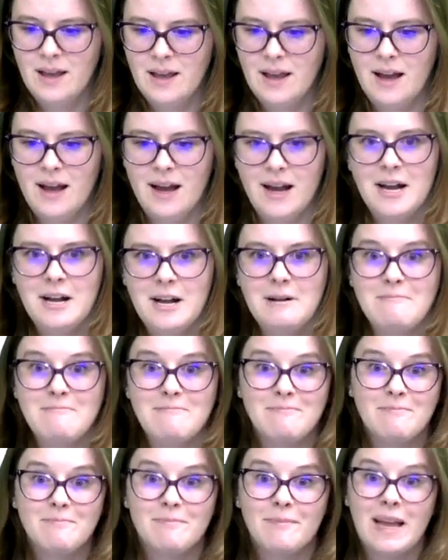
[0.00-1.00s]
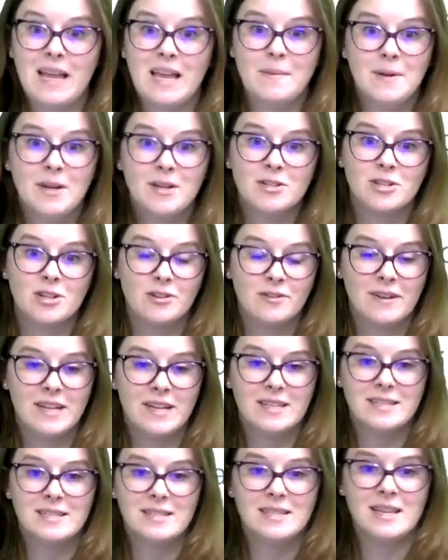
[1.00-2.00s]
my email is
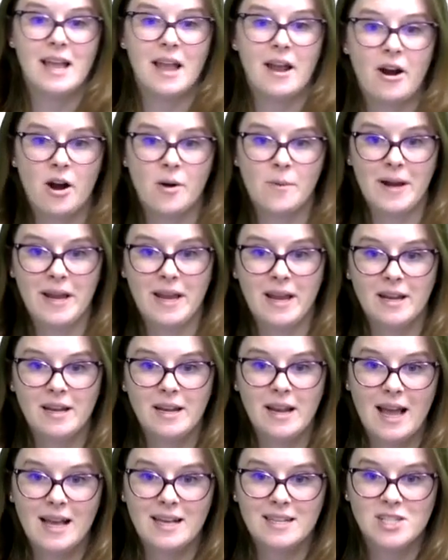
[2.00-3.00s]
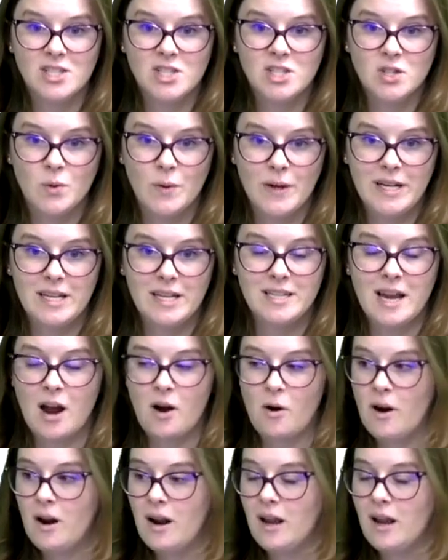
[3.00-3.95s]
Corinne, C-A-R-Y-N, @soida.org.